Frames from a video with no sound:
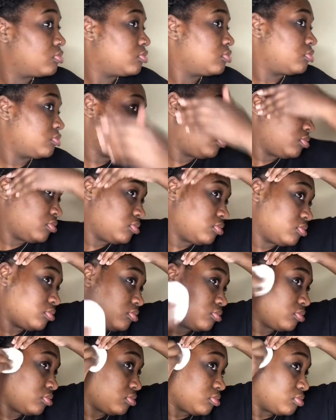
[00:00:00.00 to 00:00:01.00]
them. They cover
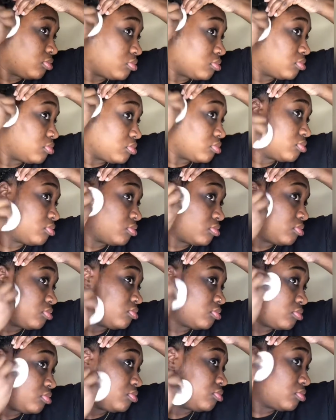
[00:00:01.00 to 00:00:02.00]
a lot of space.
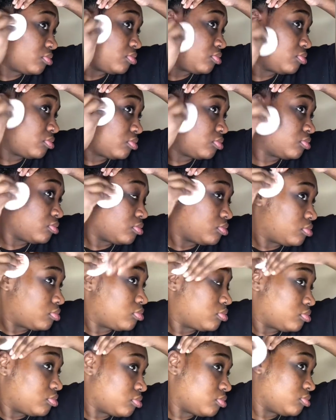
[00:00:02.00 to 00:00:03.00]
You guys check
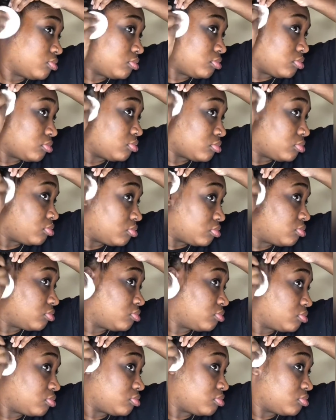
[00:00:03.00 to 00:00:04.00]
them out. I got them from
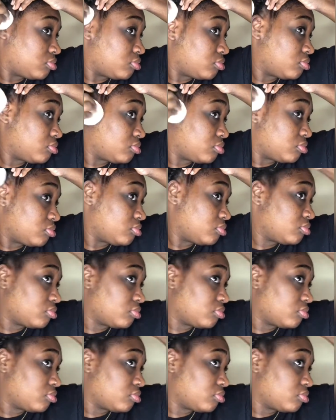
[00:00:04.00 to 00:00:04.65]
my local Dollar